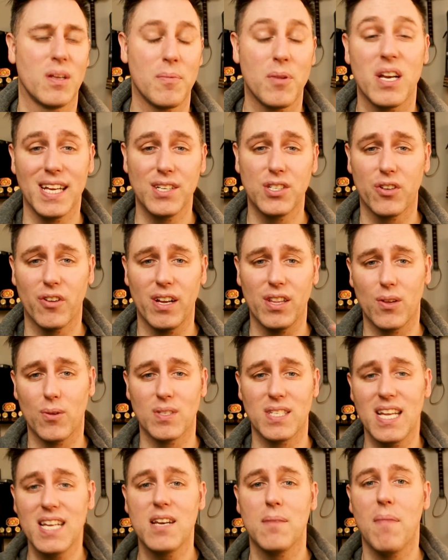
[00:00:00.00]
I'm gonna integrate
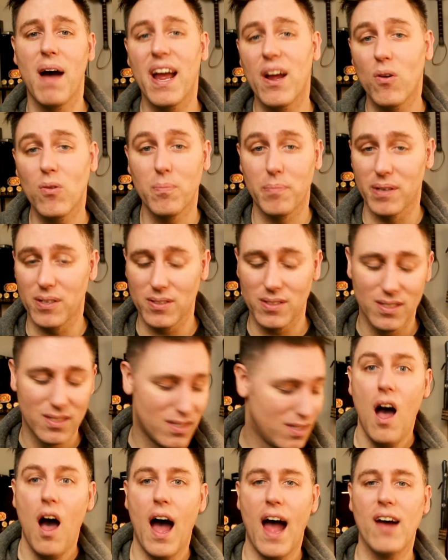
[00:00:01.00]
those into my own build.
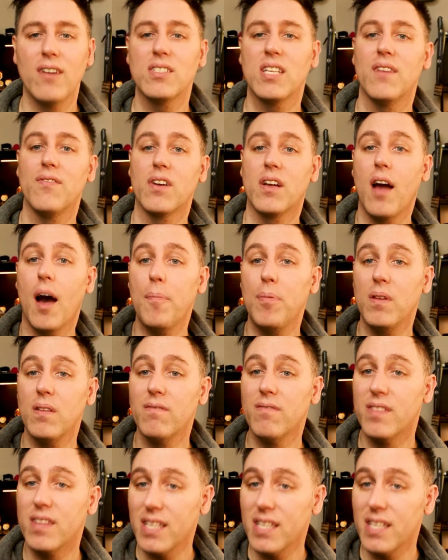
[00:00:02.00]
I also have a couple of